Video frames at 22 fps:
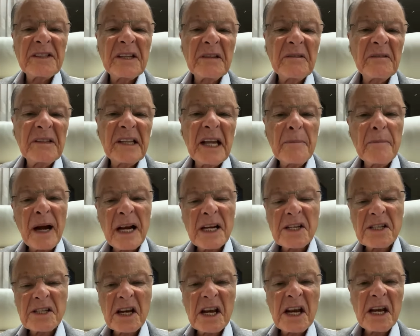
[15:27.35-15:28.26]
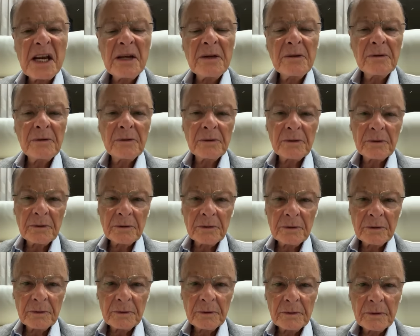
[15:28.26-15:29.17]
there is no solution for you
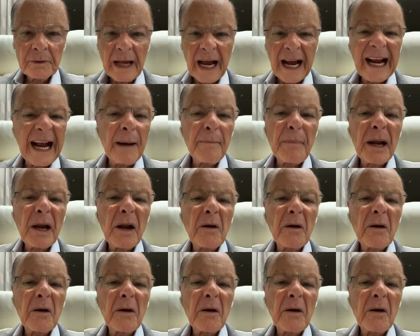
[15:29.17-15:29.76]
anymore,